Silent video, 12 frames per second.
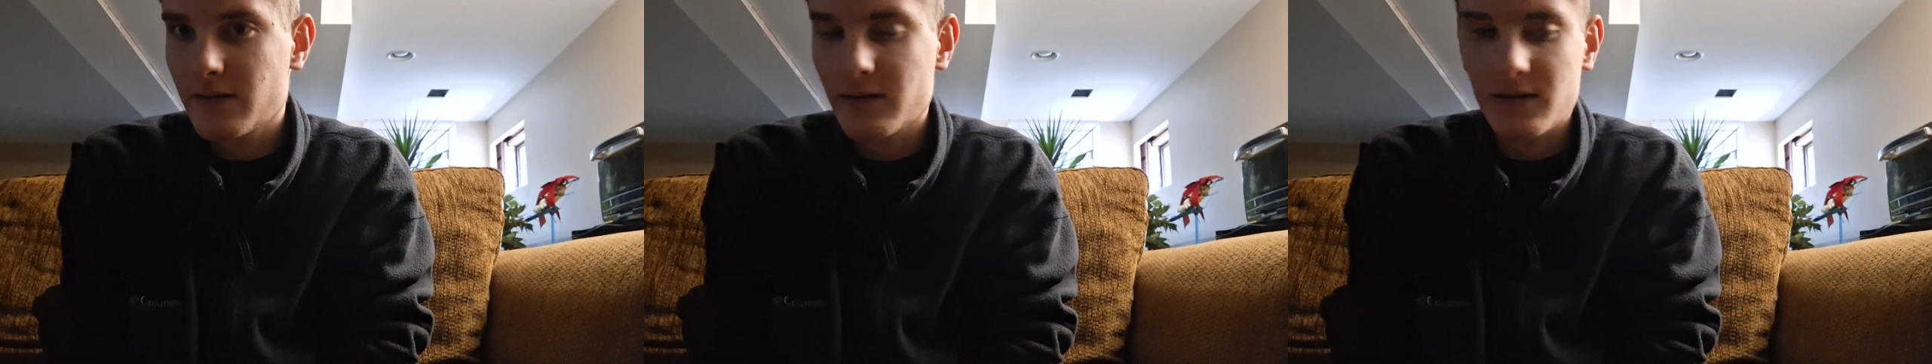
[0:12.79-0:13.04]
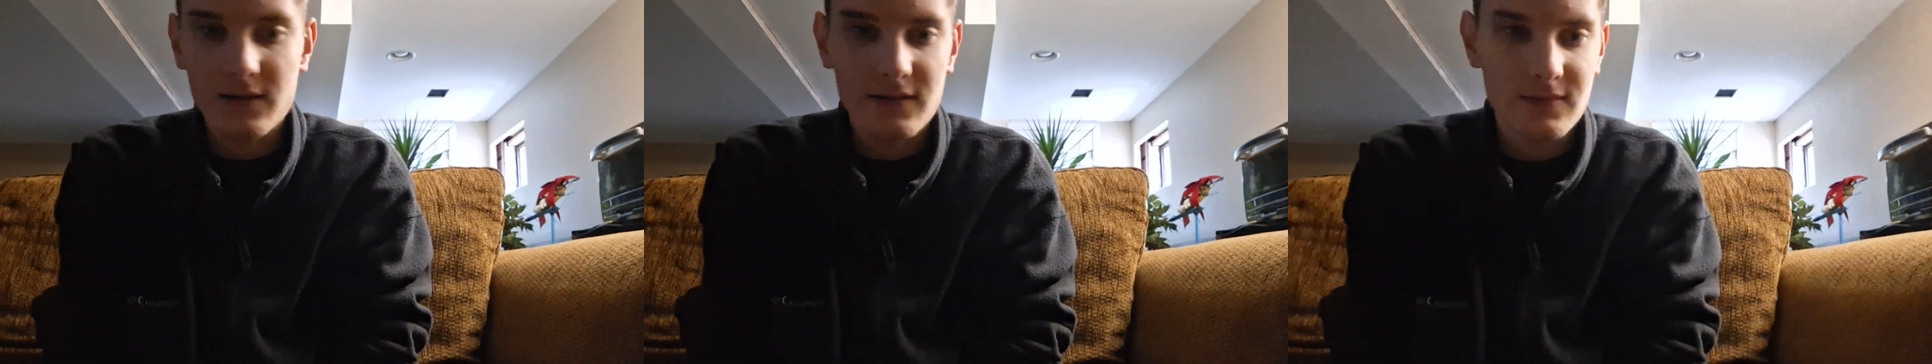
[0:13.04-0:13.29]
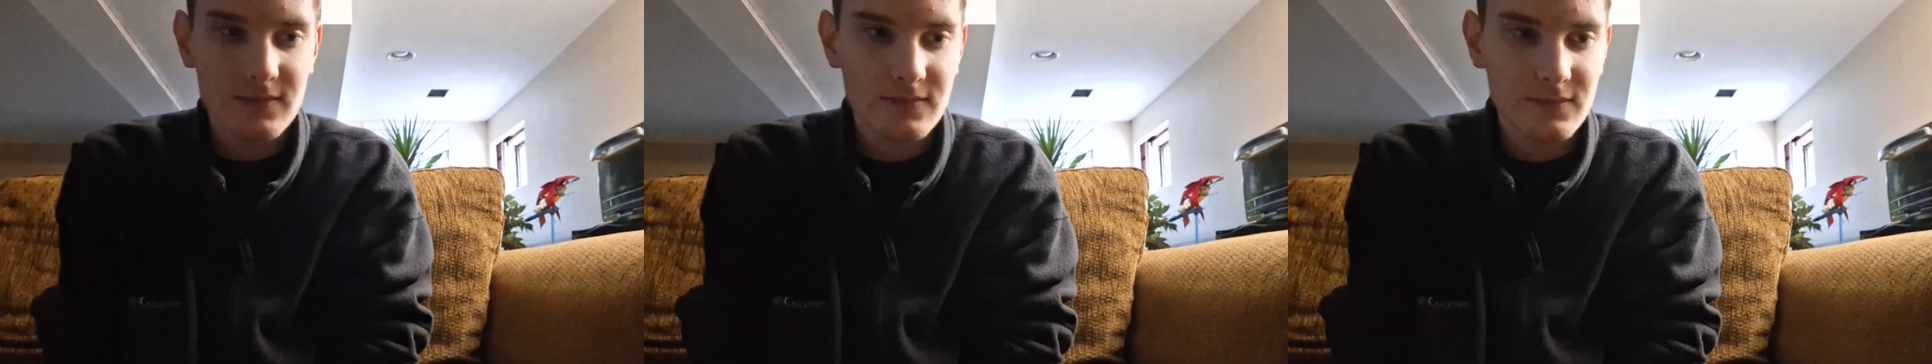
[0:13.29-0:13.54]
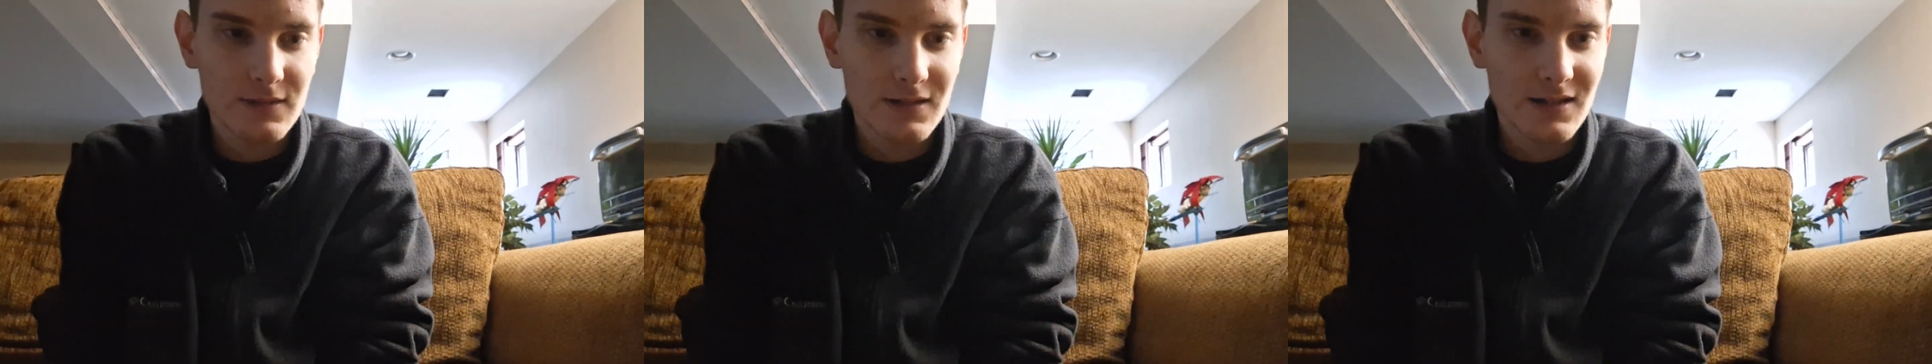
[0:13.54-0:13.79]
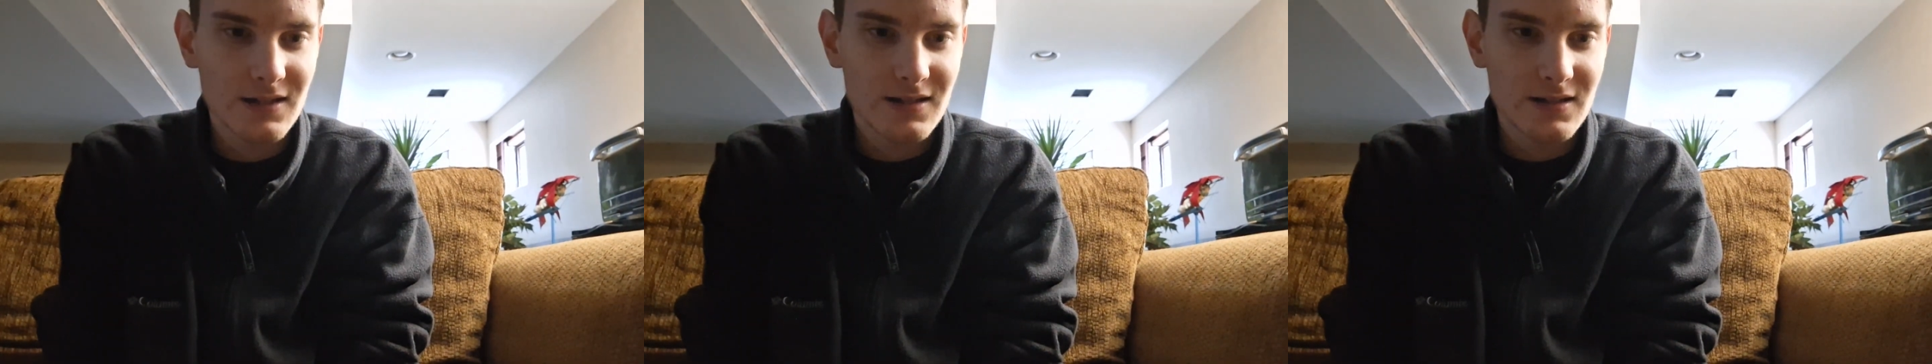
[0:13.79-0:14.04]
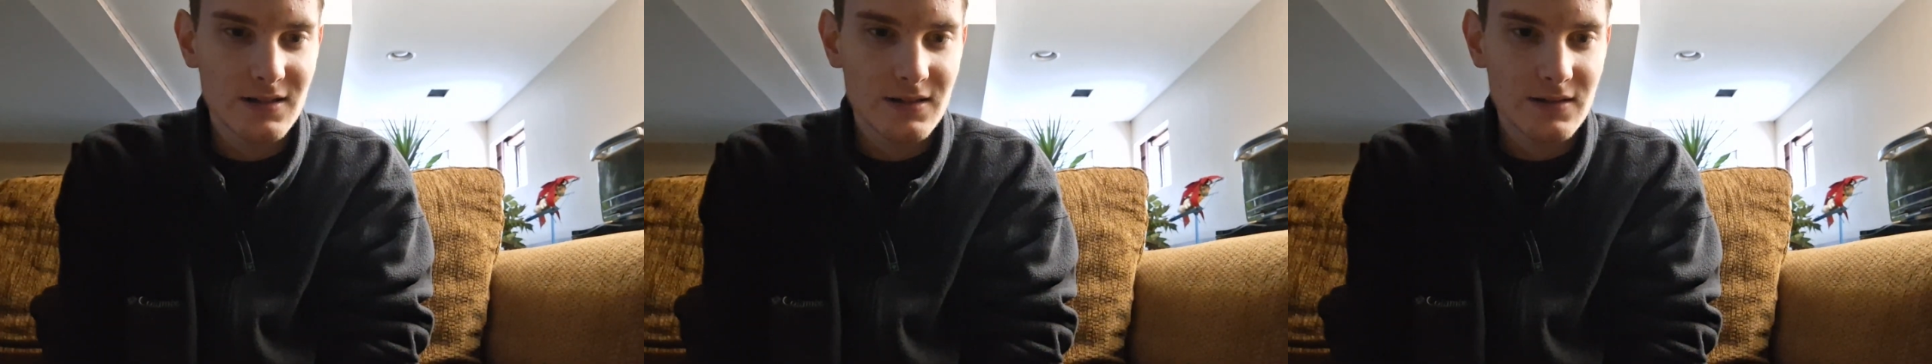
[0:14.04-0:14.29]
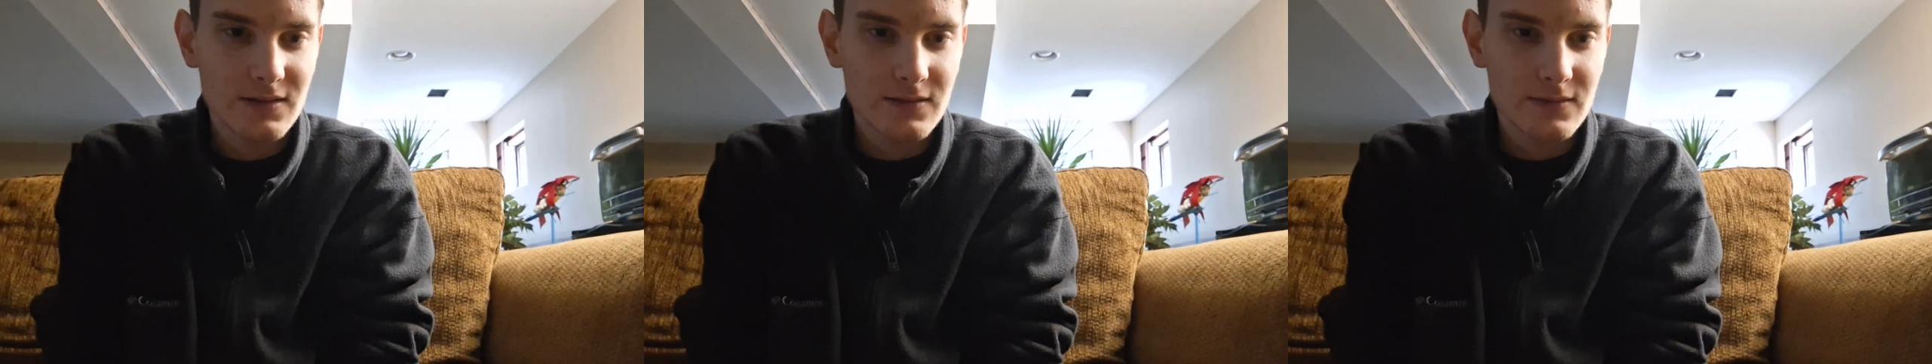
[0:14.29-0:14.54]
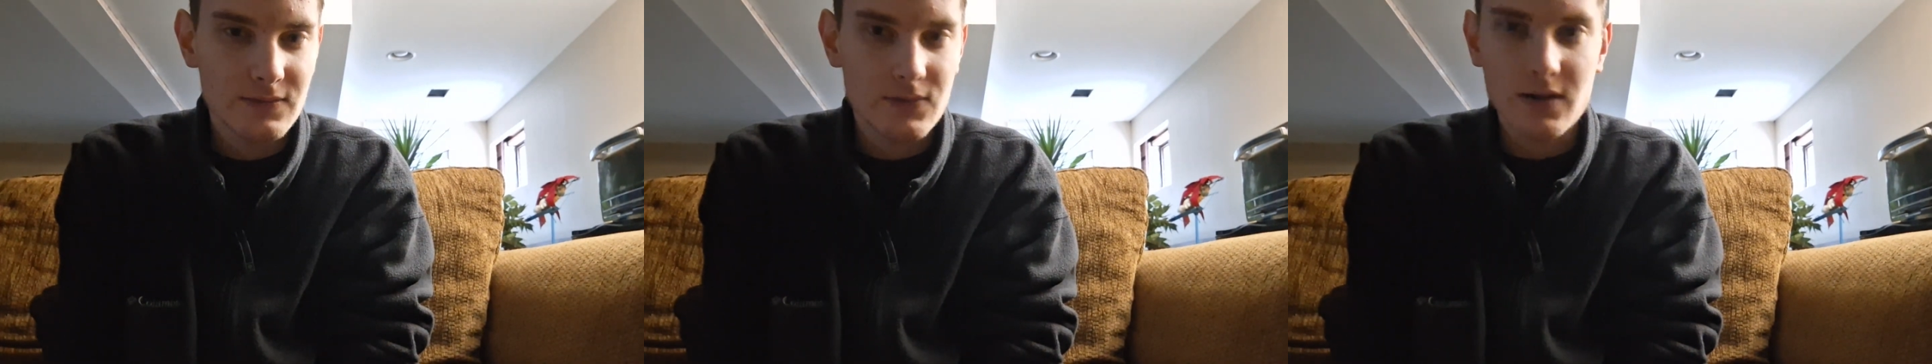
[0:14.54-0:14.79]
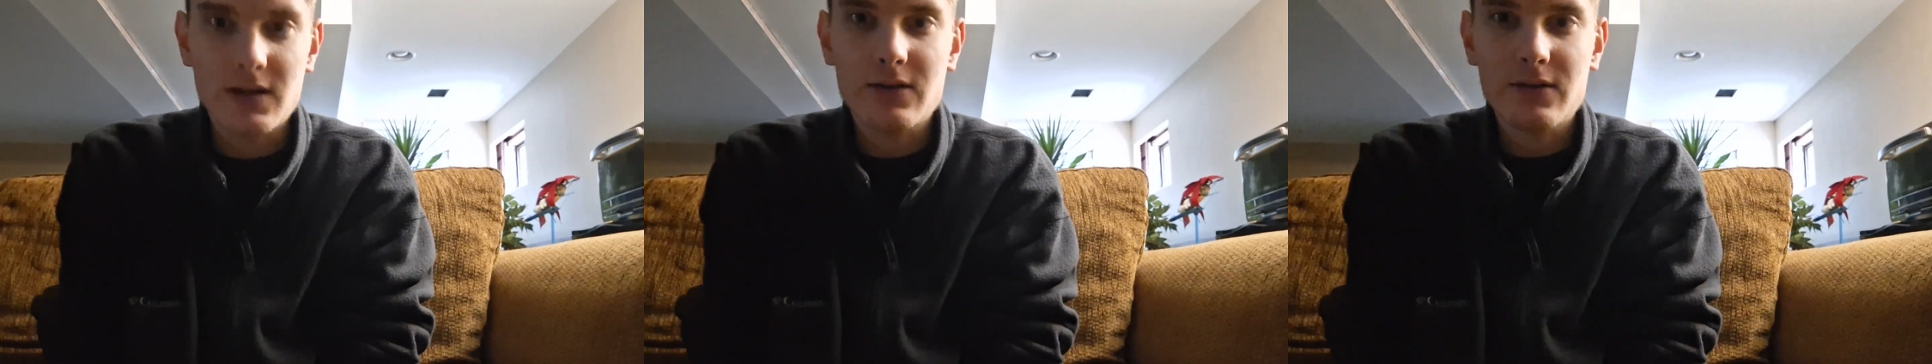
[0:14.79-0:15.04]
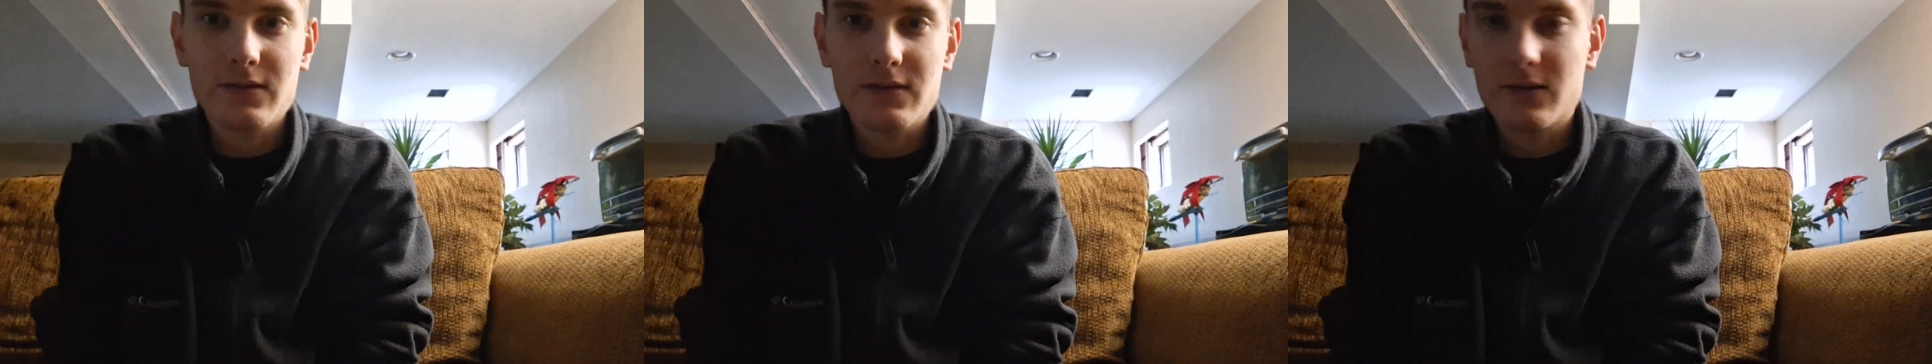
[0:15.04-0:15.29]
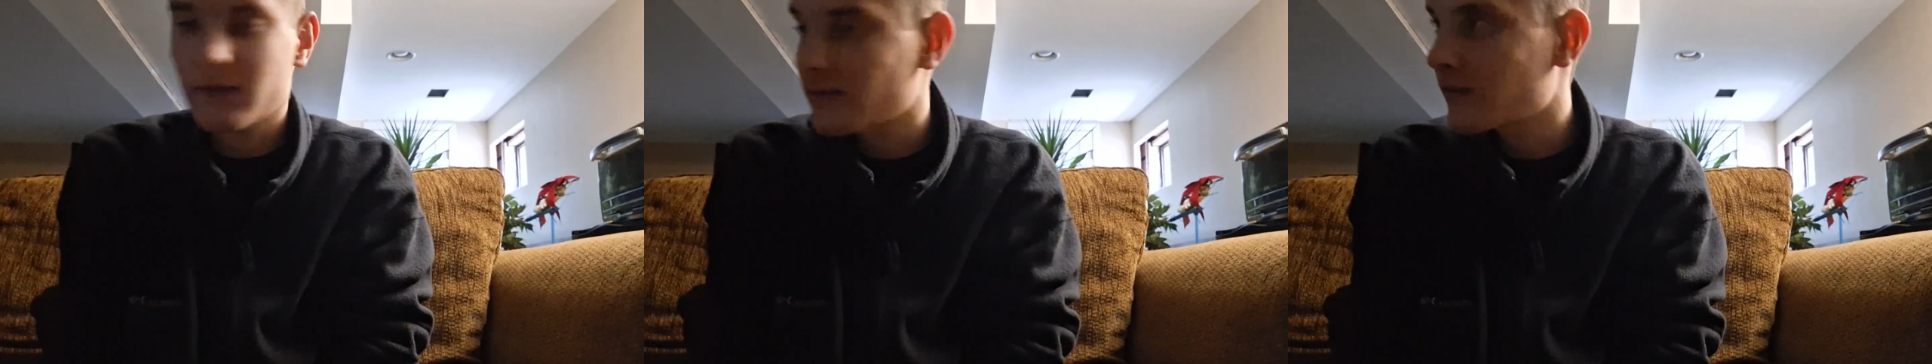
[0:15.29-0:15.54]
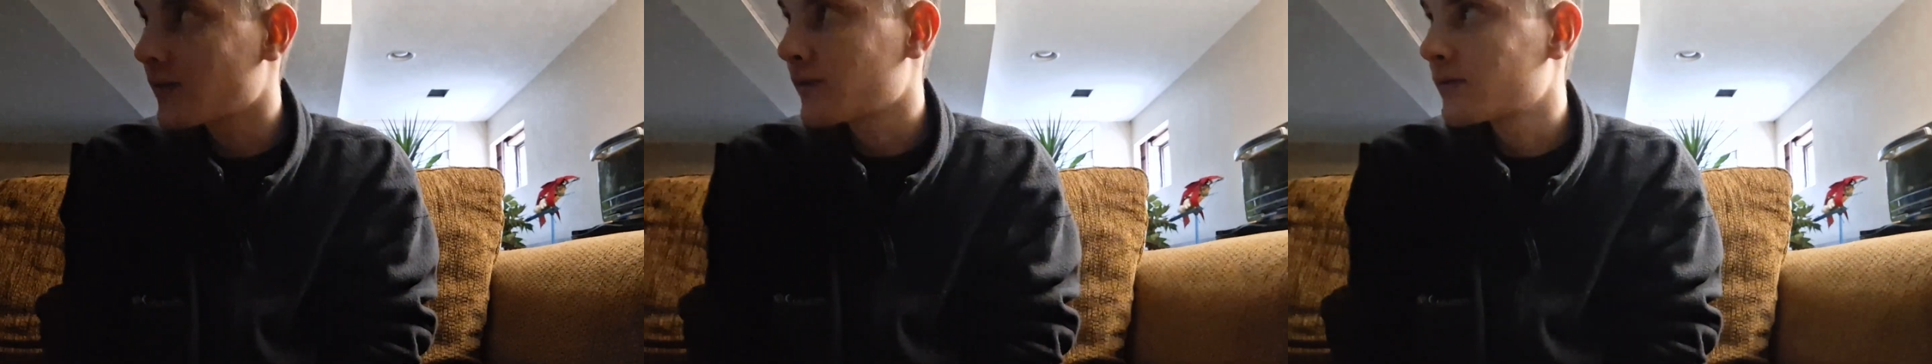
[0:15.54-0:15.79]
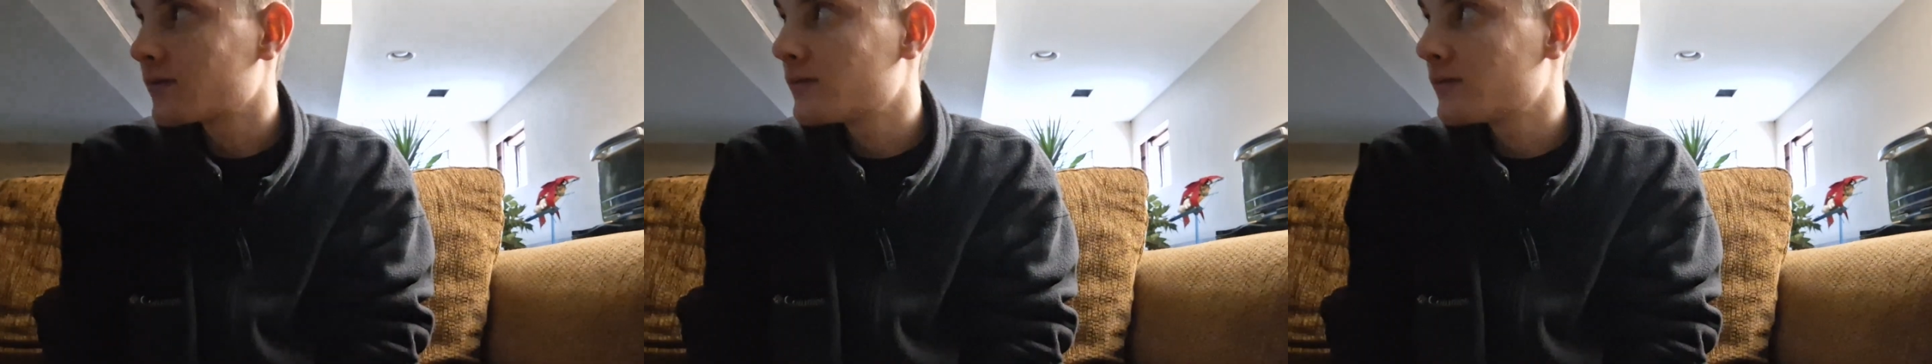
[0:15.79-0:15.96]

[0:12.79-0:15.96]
uh, fragrances. So,